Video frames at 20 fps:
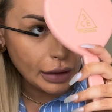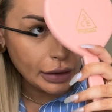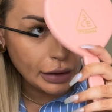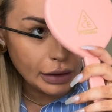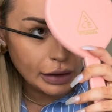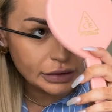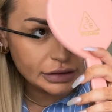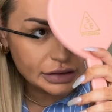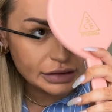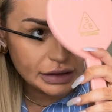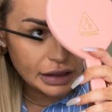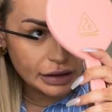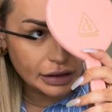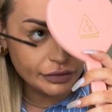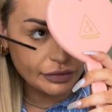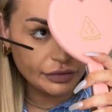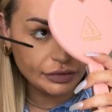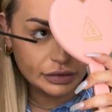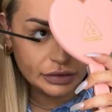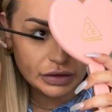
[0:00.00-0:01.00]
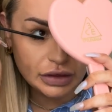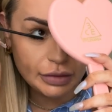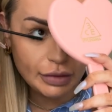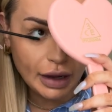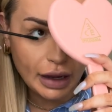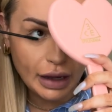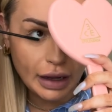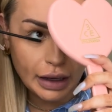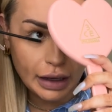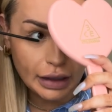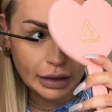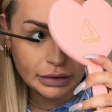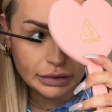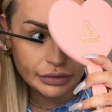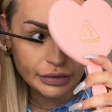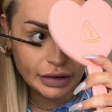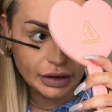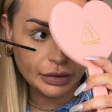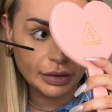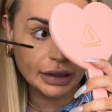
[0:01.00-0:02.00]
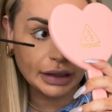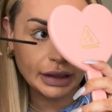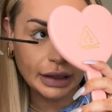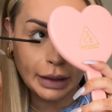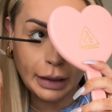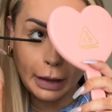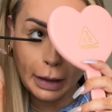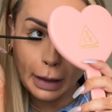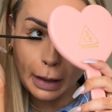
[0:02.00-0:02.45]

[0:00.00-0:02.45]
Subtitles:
Let's just kind of do my eyes really quickly.